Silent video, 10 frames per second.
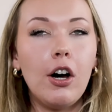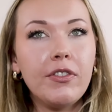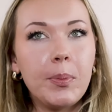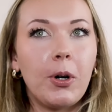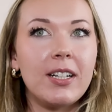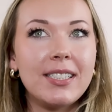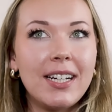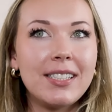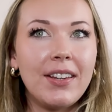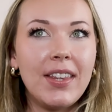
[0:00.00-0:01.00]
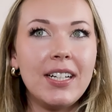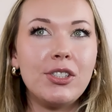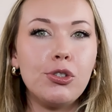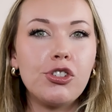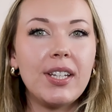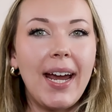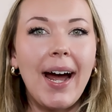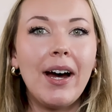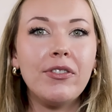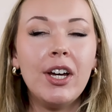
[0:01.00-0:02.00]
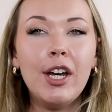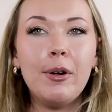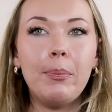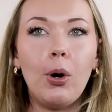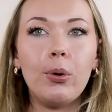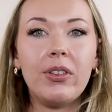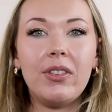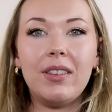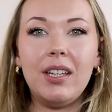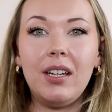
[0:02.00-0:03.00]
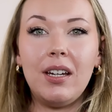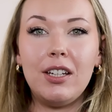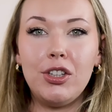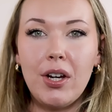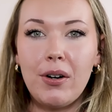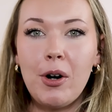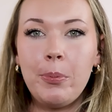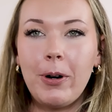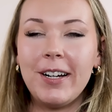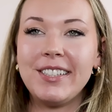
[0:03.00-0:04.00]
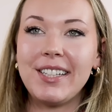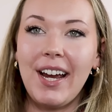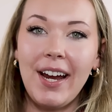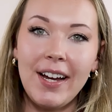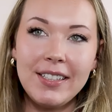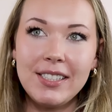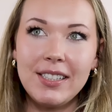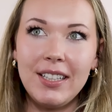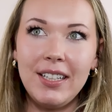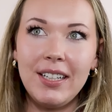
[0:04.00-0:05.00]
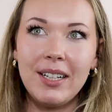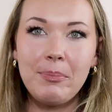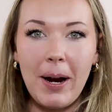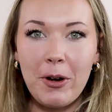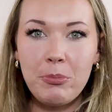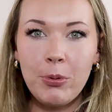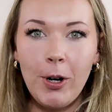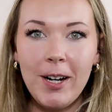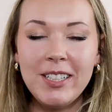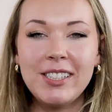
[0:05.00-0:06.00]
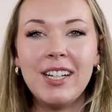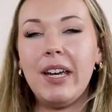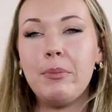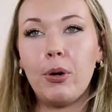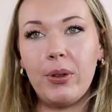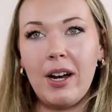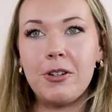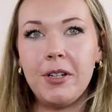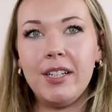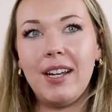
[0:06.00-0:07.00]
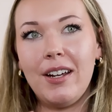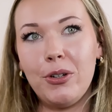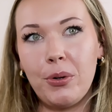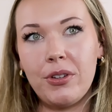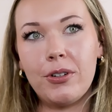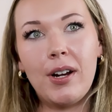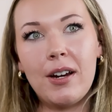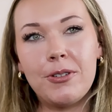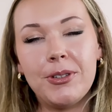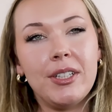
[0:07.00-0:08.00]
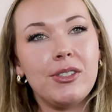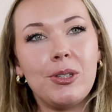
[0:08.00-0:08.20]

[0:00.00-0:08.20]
All of the price tags on things usually have both the euro price and the pound price in both Ireland and Northern Ireland,